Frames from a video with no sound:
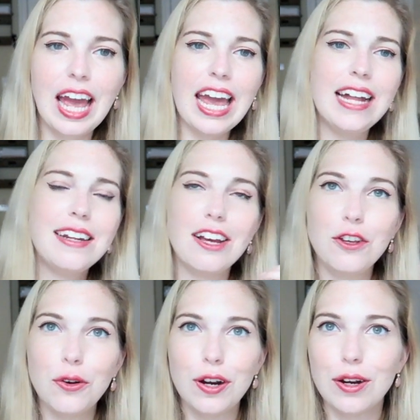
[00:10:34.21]
And
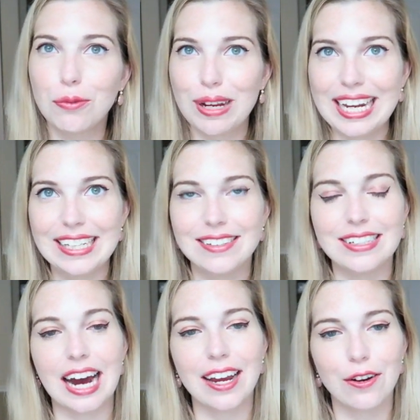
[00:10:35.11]
your readings
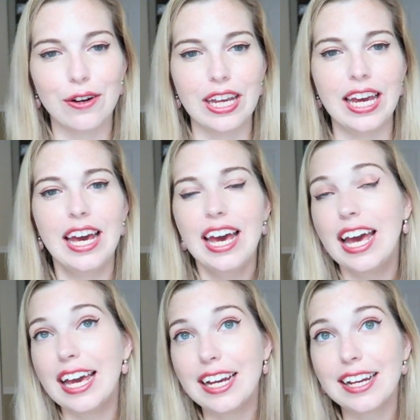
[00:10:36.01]
diary,
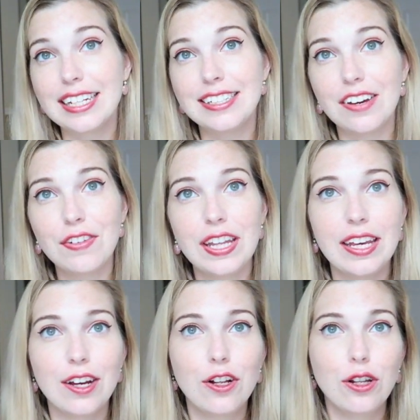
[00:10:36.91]
it can definitely
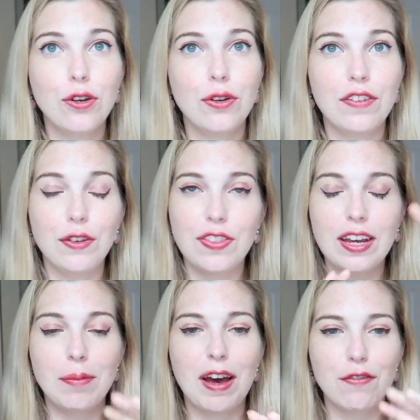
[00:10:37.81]
include, if you
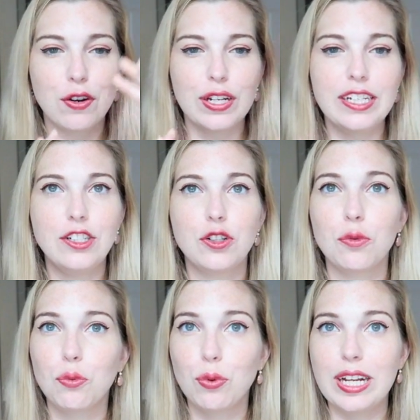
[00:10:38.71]
think about for each
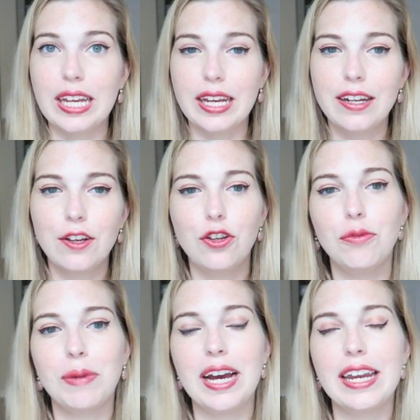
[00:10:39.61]
reading,
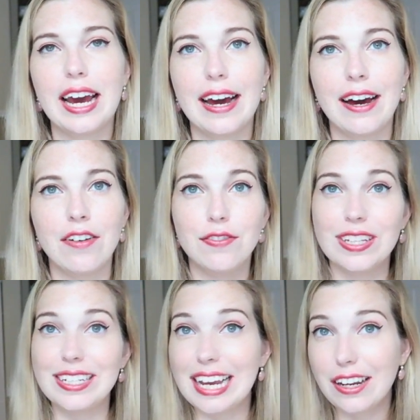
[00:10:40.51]
you might have
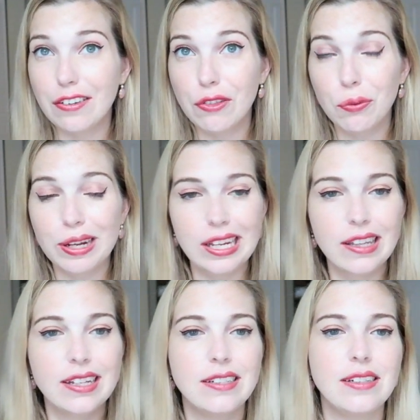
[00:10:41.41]
the date of the
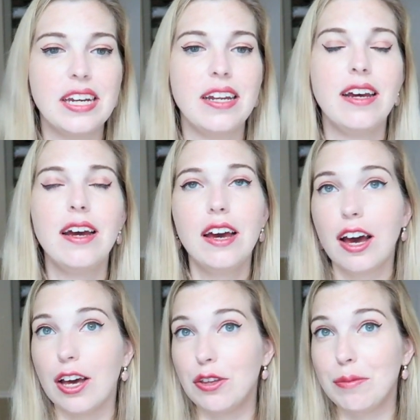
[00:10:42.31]
reading listed,
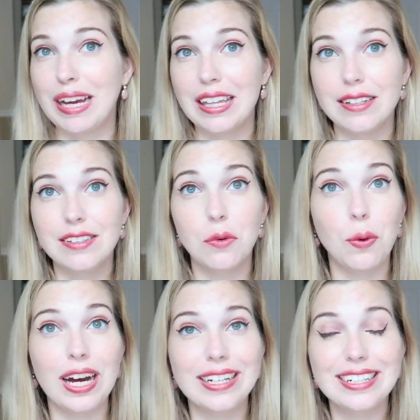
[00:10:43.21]
you might list
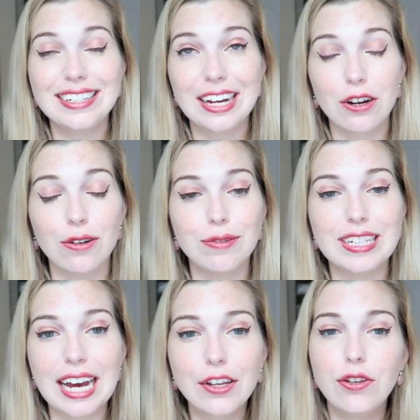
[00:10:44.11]
what tarot
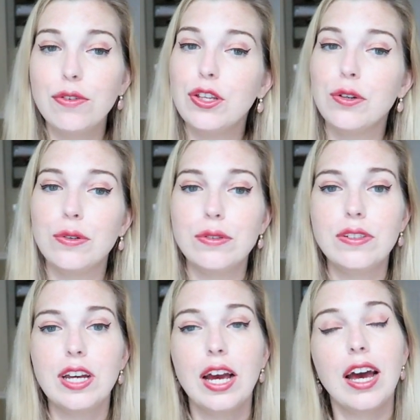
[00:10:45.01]
deck you
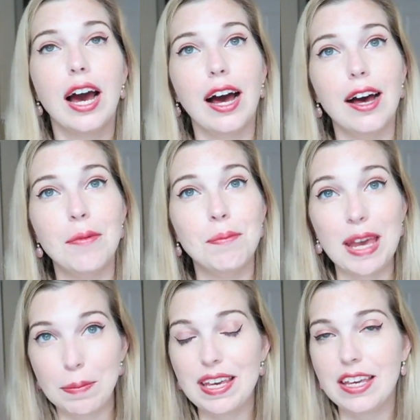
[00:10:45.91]
used,
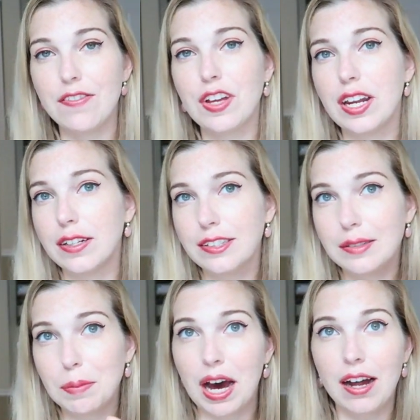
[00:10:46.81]
maybe even a
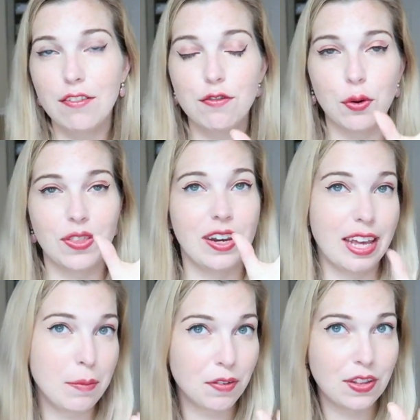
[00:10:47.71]
spot for the
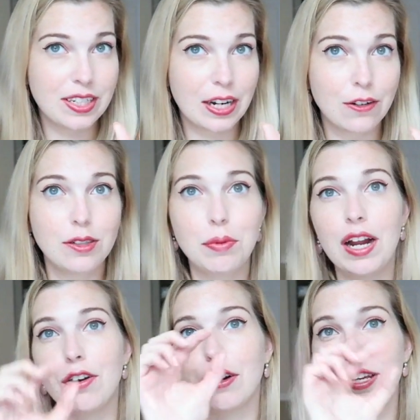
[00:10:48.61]
name of the tarot
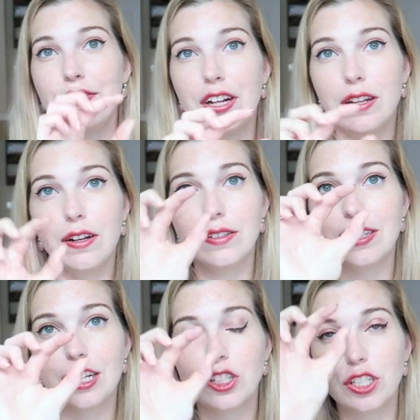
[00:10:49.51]
spread, or even a little
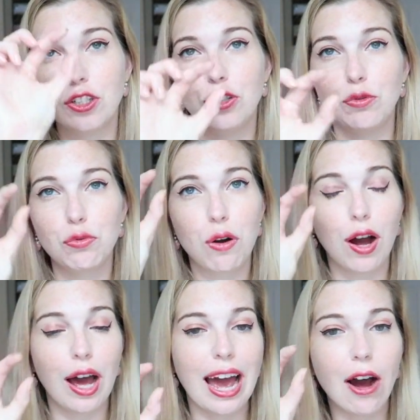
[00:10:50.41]
section to
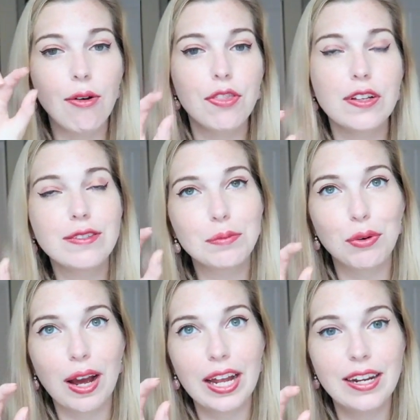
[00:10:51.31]
draw out the
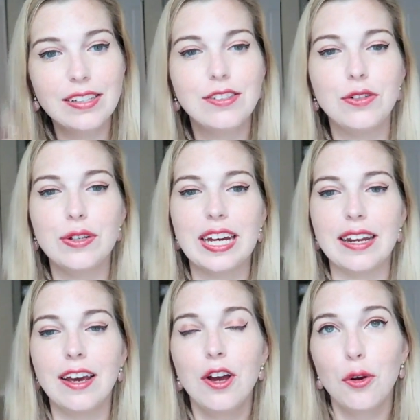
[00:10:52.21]
spread, so you
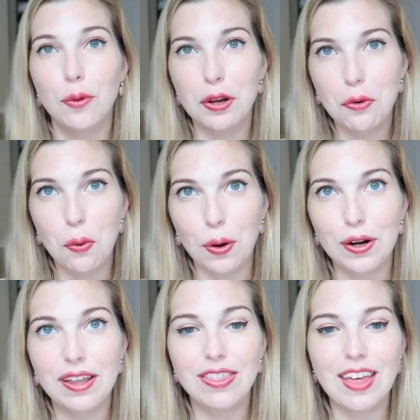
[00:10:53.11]
can
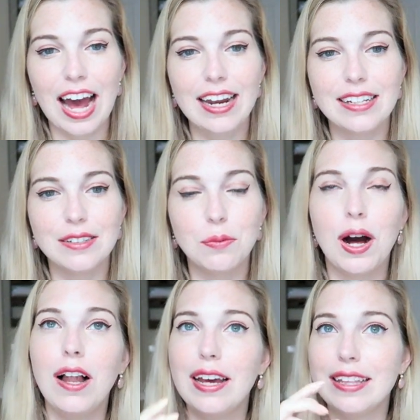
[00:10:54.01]
record that as
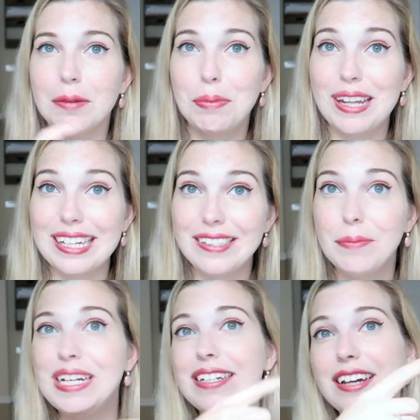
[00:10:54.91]
well, and the
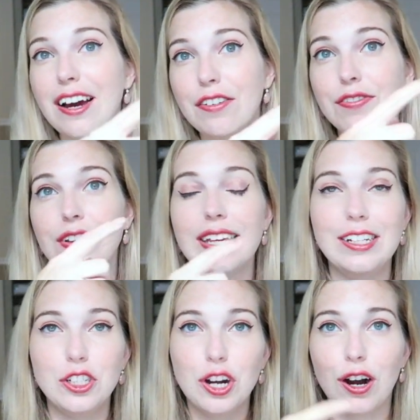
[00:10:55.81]
placement of
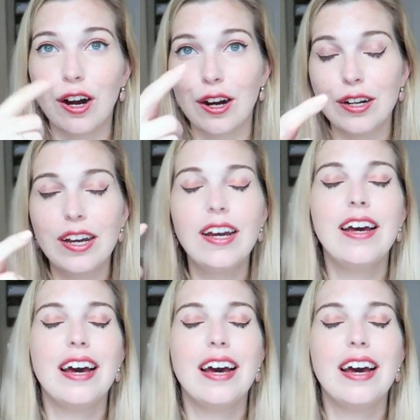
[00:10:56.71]
each card